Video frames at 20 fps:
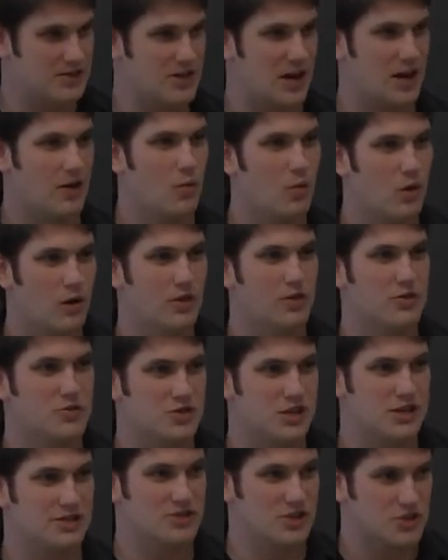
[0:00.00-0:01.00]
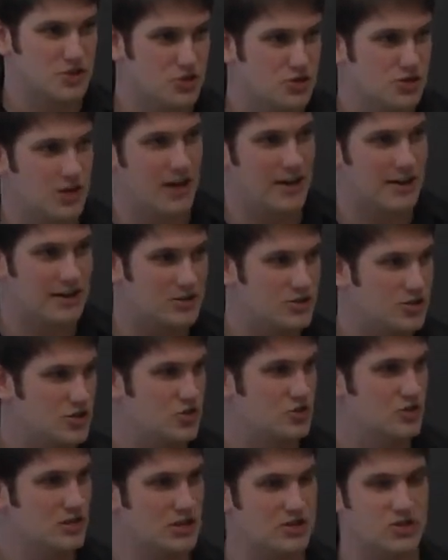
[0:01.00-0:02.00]
it's kind of one of those things that just kind
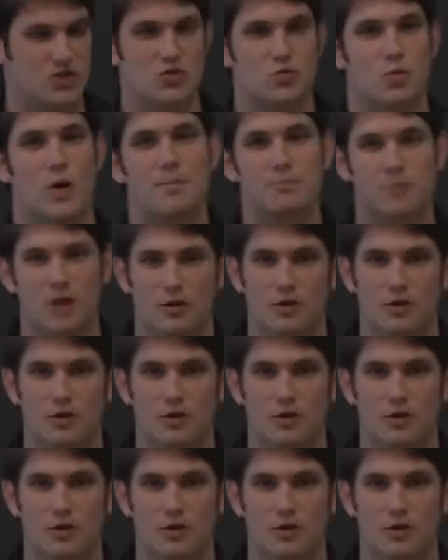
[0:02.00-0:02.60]
of gets swept